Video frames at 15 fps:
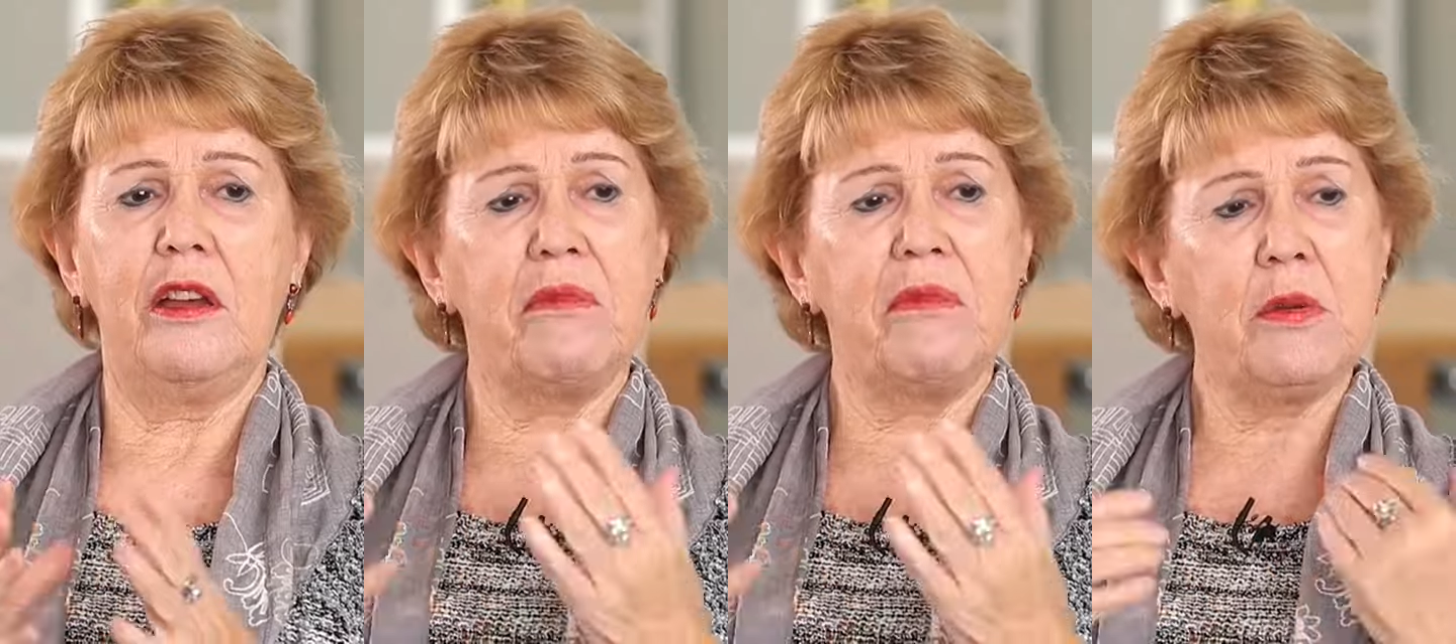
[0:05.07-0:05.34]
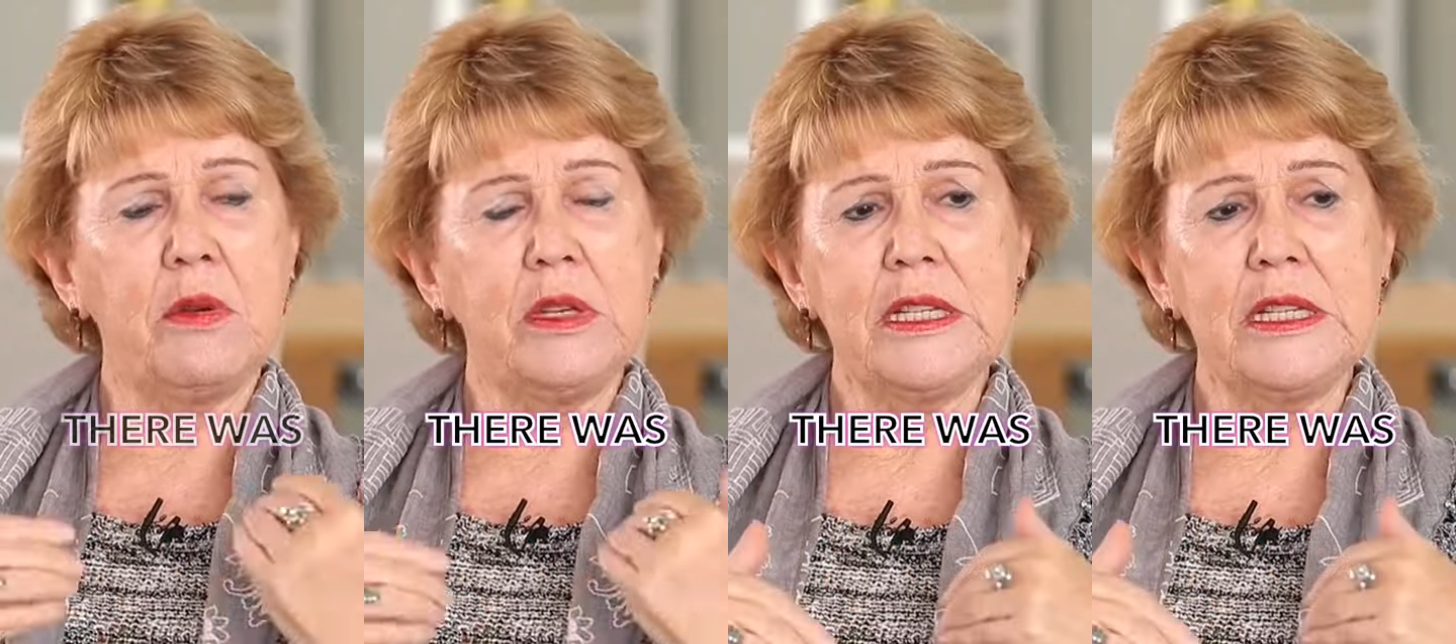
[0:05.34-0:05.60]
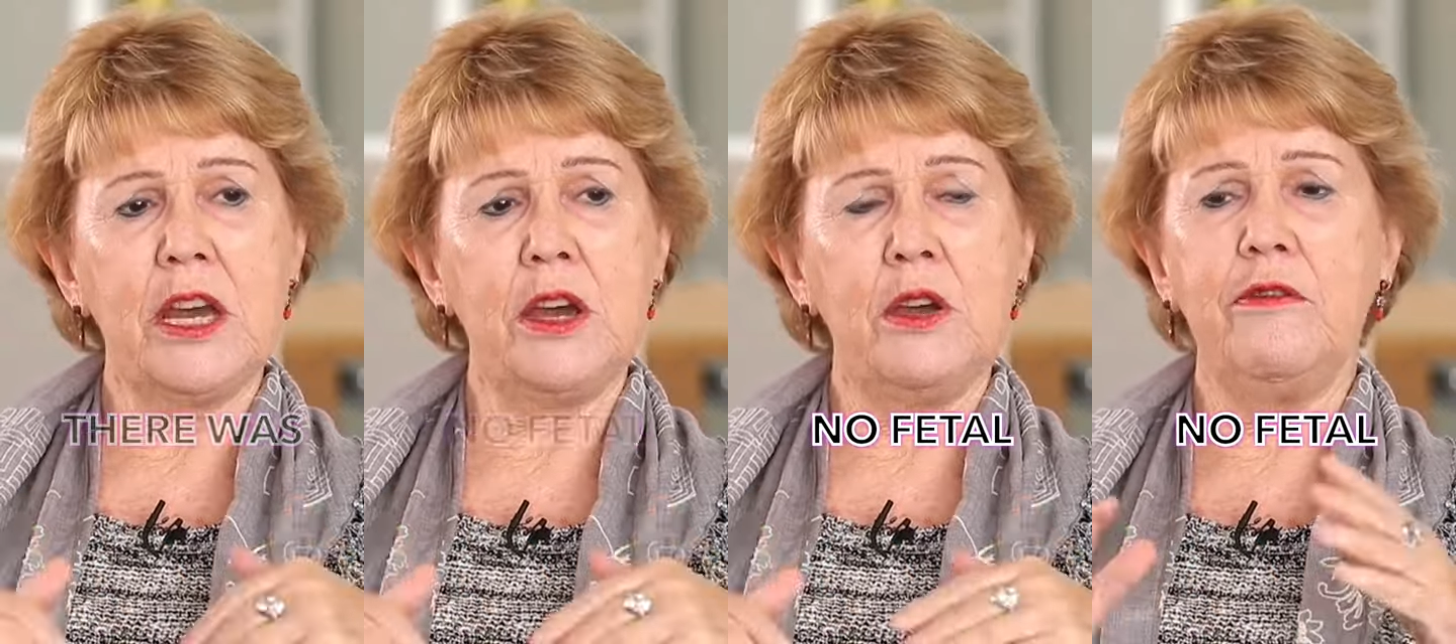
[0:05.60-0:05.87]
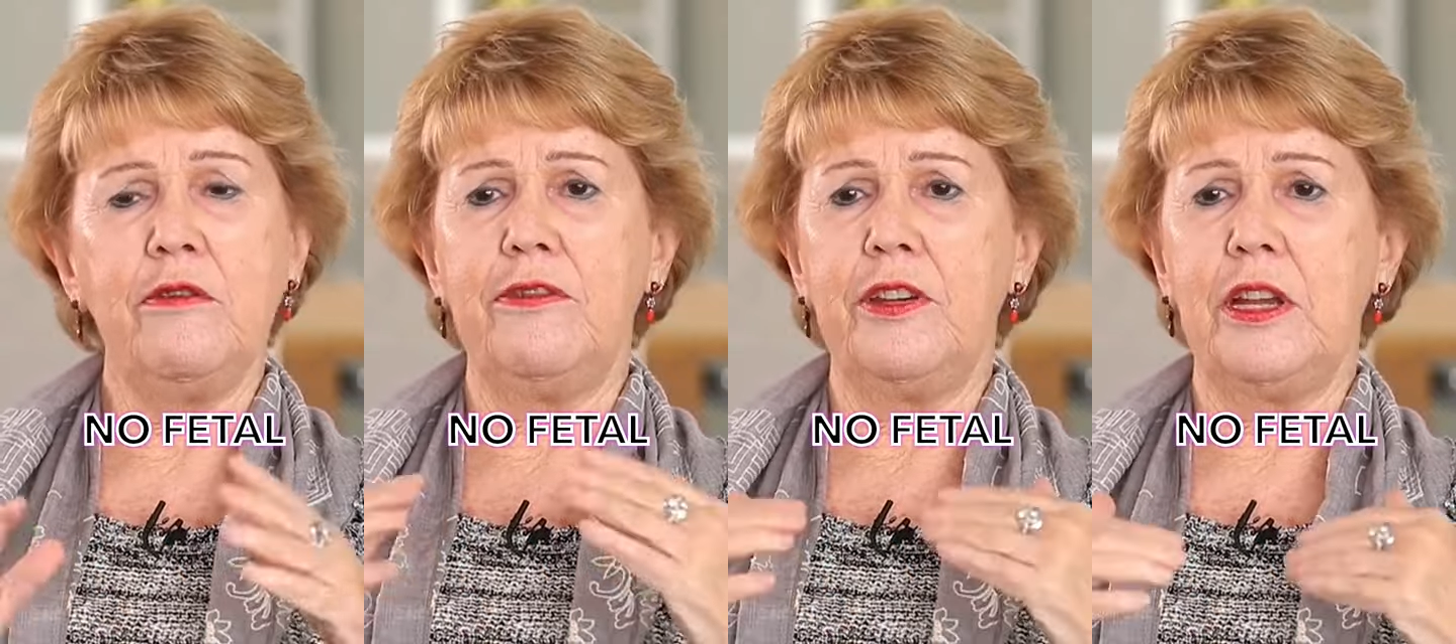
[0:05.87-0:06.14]
there was no
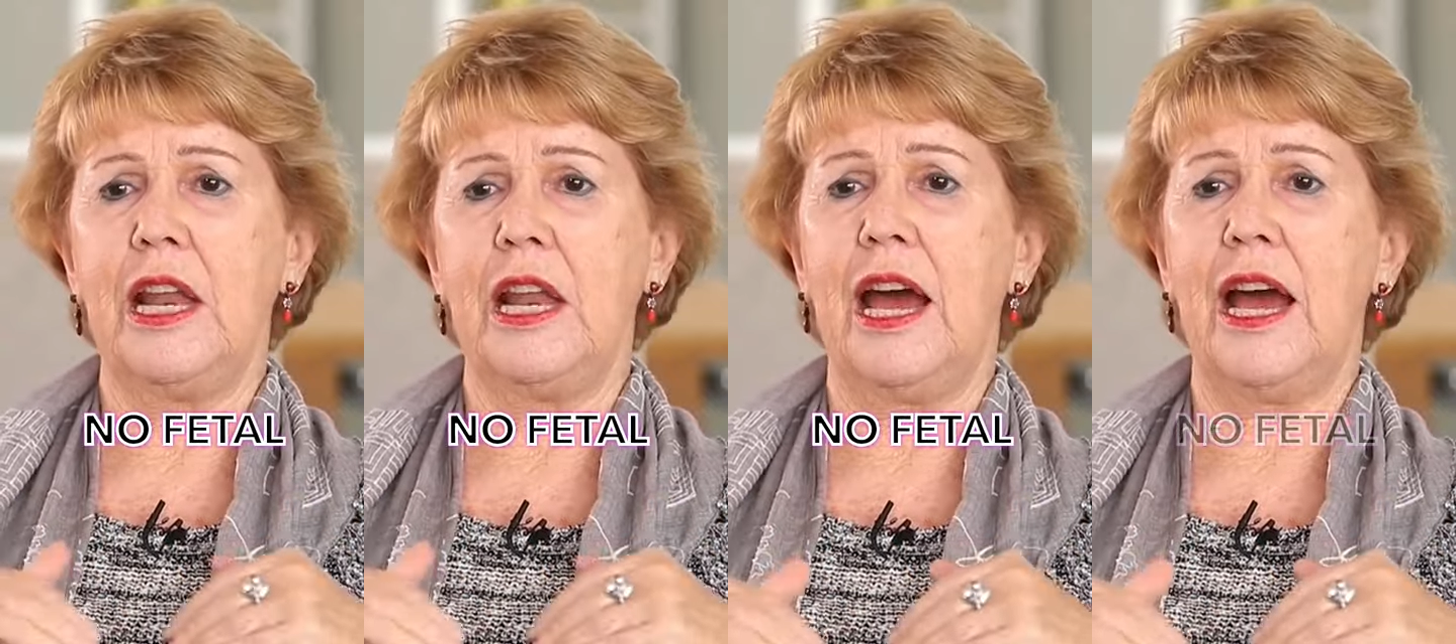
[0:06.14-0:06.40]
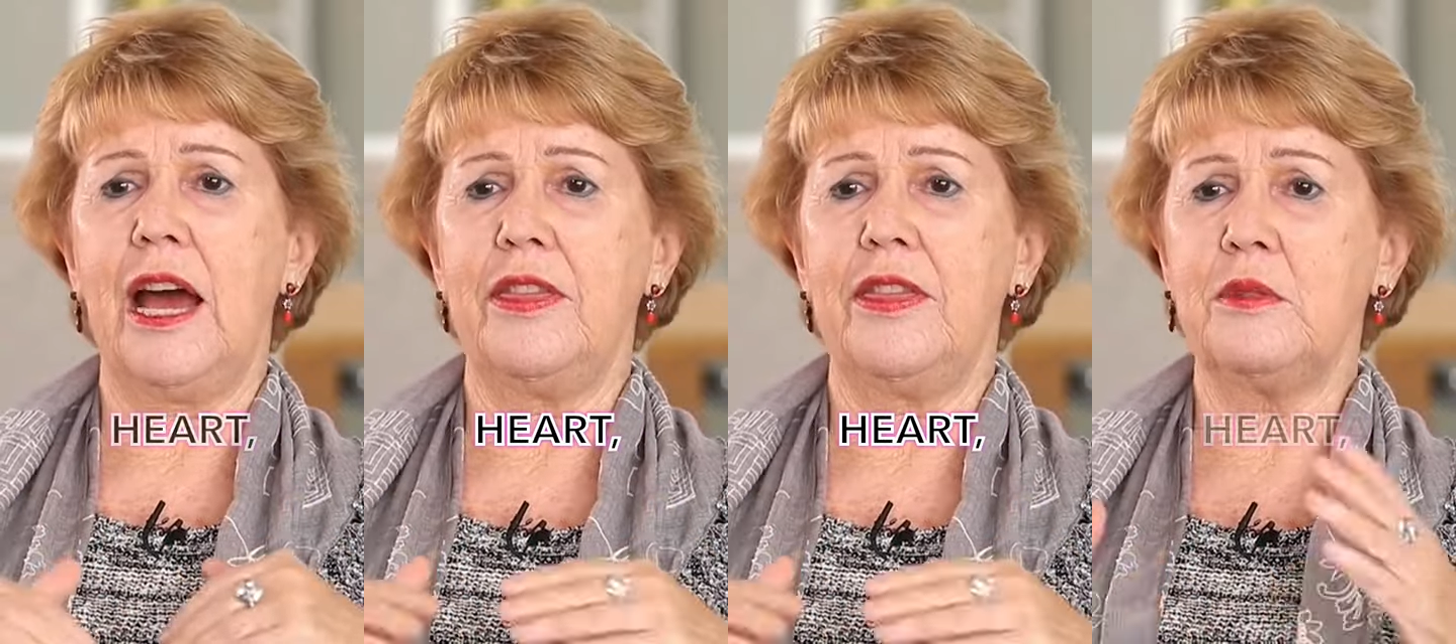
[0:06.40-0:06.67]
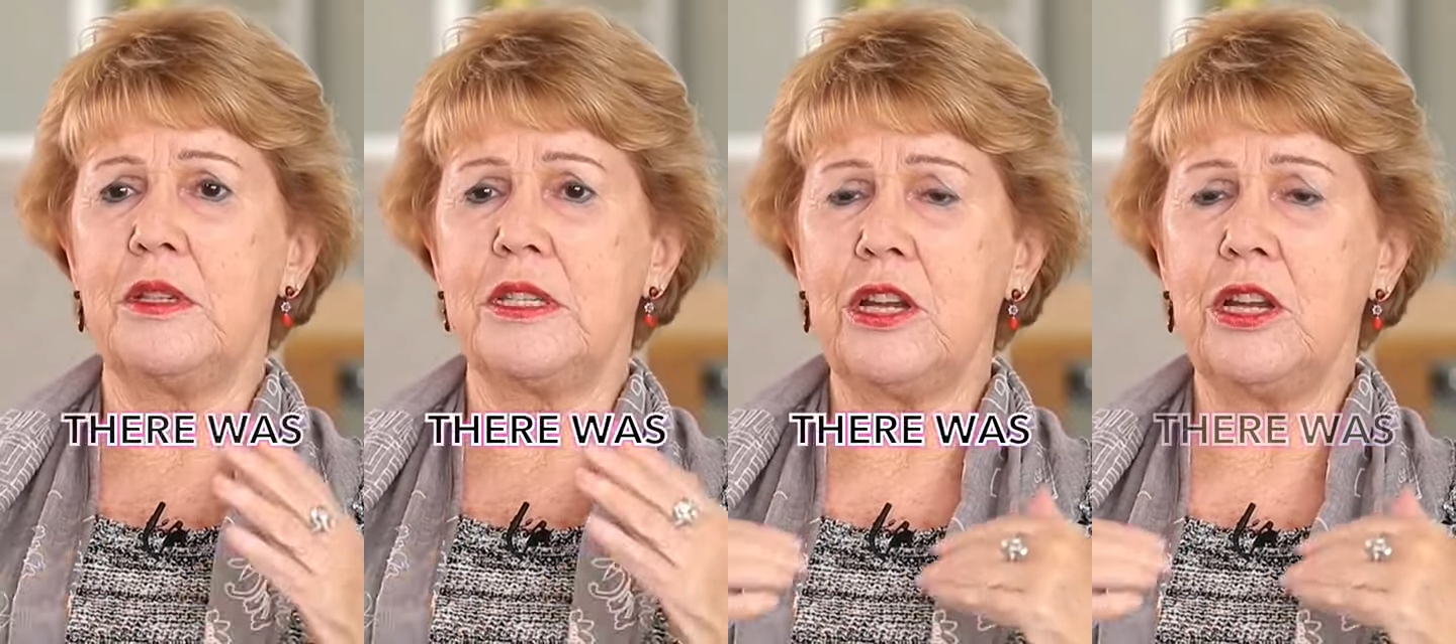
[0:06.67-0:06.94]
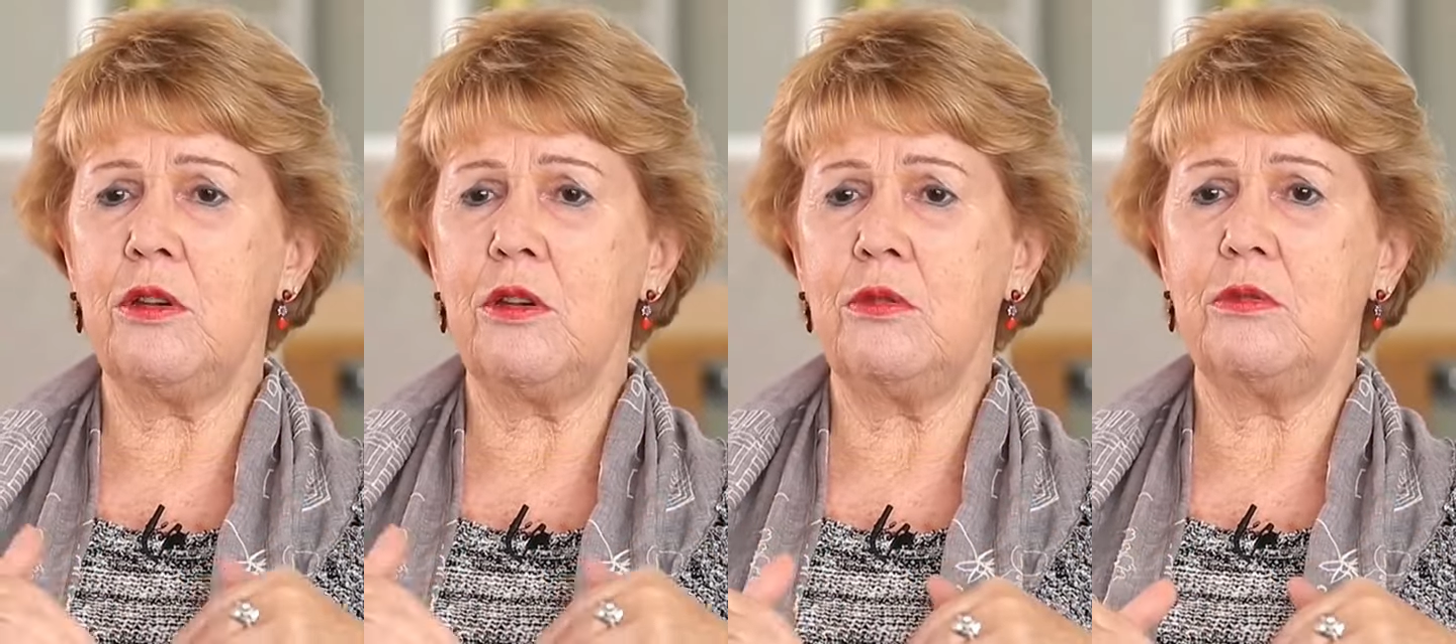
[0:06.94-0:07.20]
fetal heart, there was
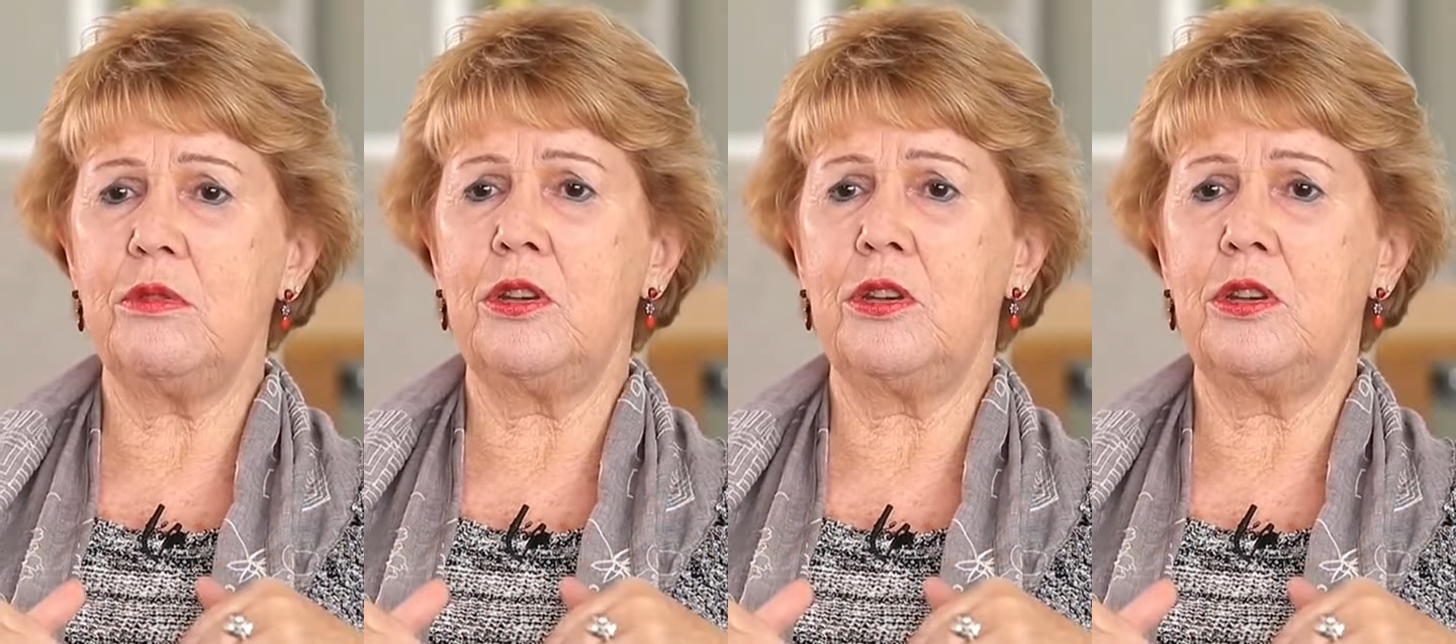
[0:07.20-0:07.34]
no,